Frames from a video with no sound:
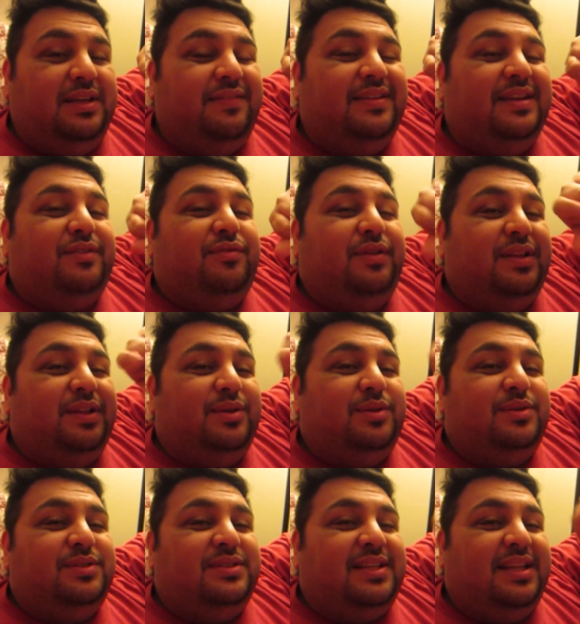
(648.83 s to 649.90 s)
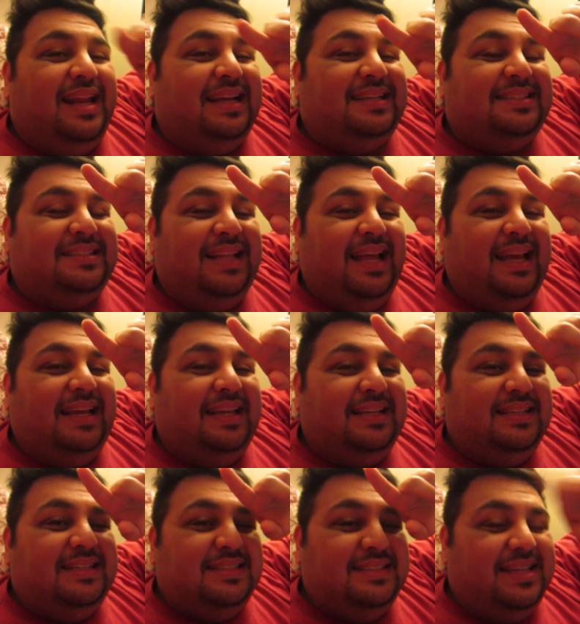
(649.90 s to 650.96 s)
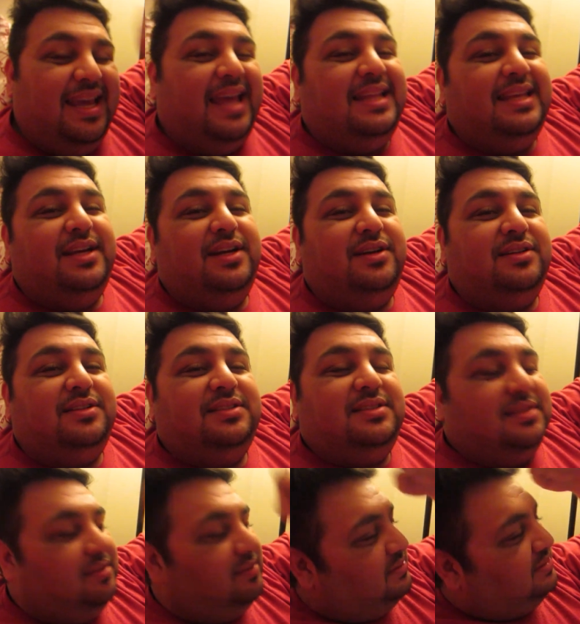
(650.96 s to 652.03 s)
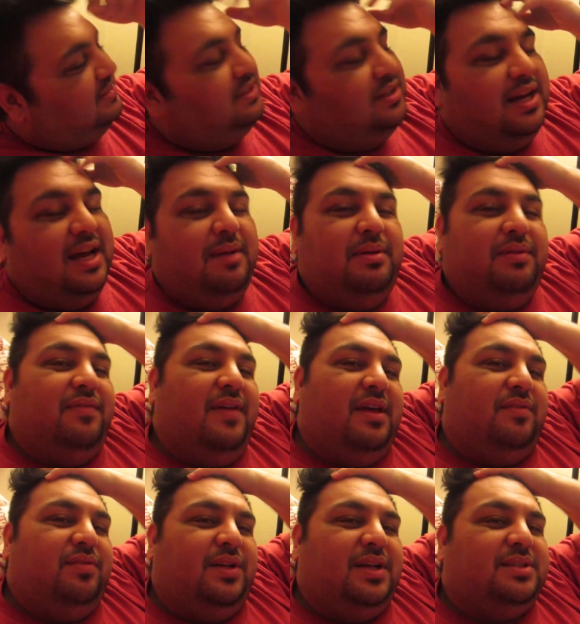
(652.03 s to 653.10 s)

Even if we lose the next like ten years, still got to be faithful.